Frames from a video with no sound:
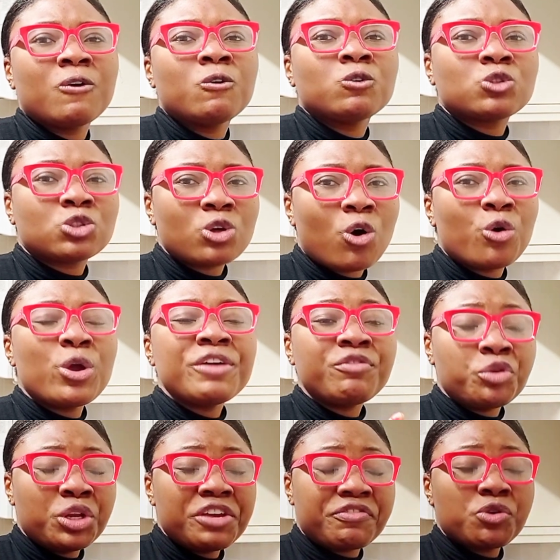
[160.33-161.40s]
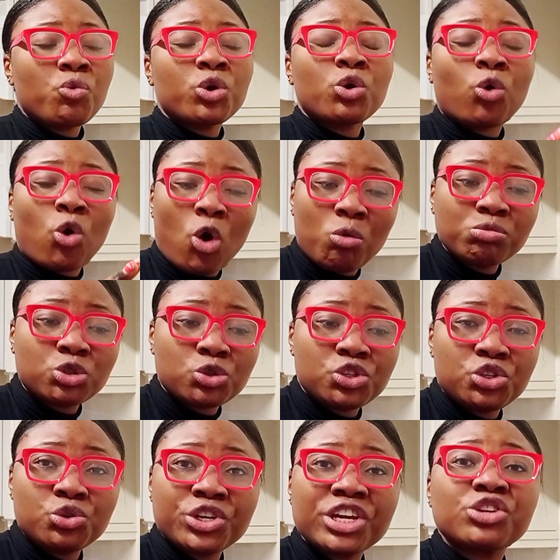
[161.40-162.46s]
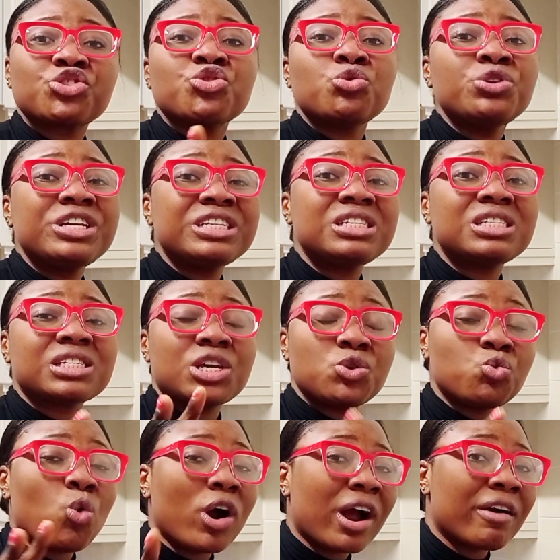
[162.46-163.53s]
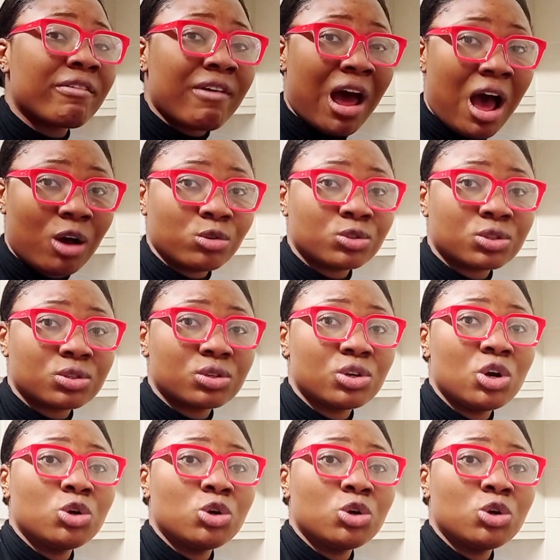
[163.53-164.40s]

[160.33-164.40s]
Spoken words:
So even if you want to come to the UK through the skilled worker route,